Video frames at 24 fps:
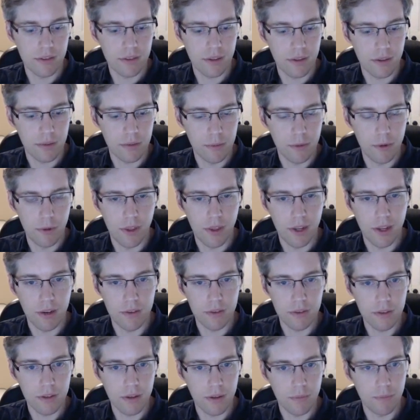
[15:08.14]
to smooth it out
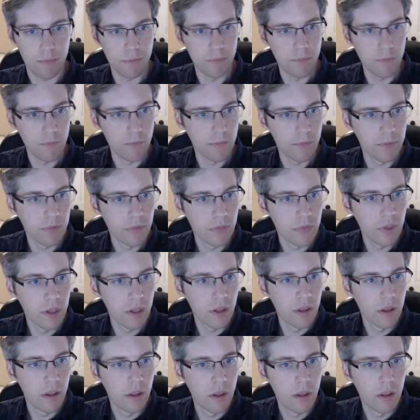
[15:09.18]
some.
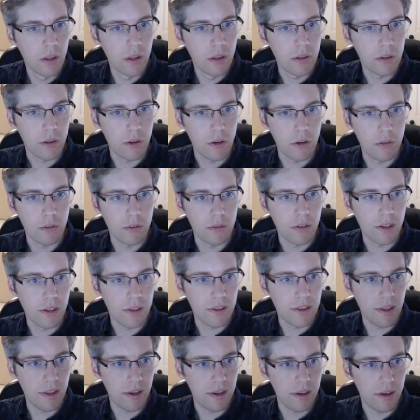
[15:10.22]
So
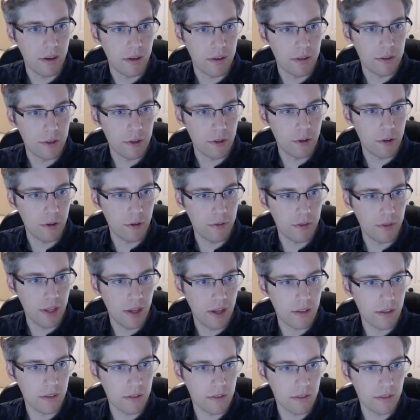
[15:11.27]
that's a pseudo
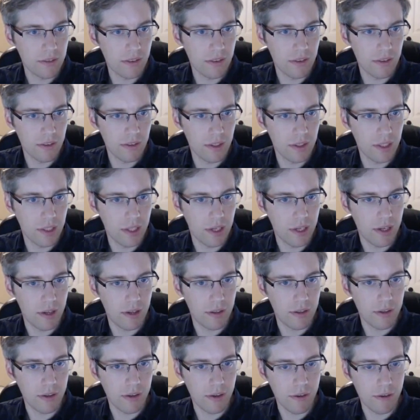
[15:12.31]
flat,
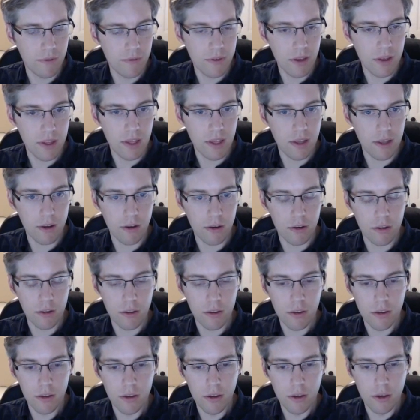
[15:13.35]
and I've done that on
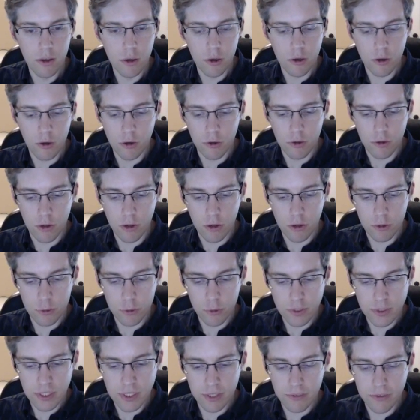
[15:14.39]
all
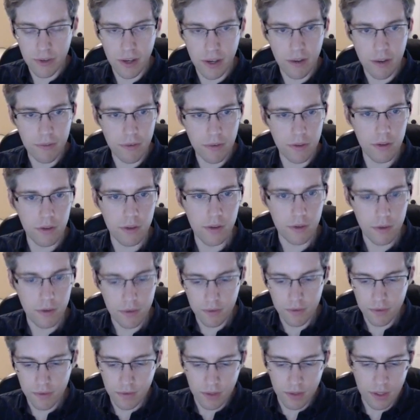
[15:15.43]
25 of the
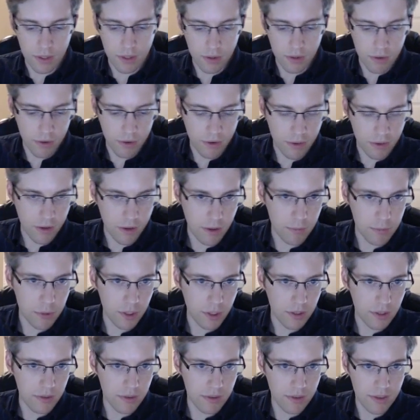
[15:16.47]
near Earth
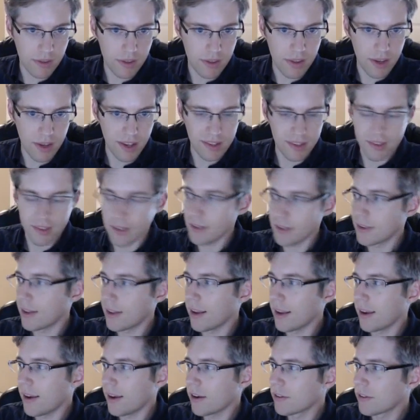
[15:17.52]
object datasets that
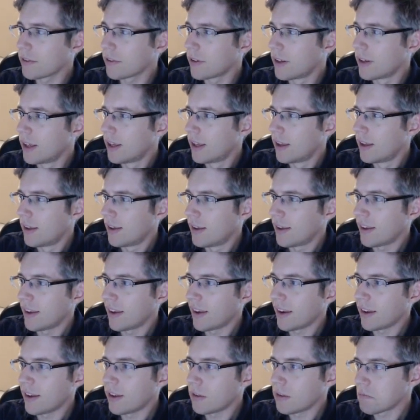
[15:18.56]
I have,
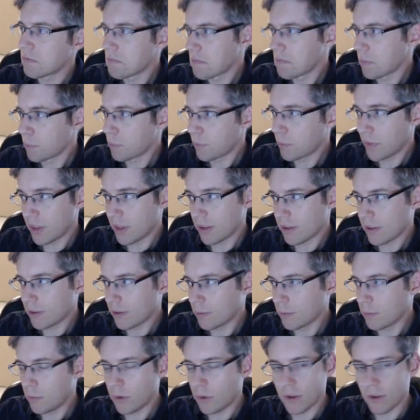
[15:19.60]
and it has
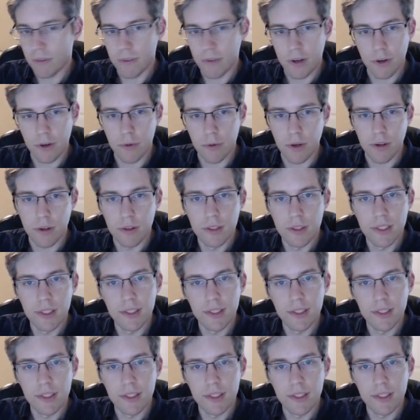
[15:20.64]
worked very well.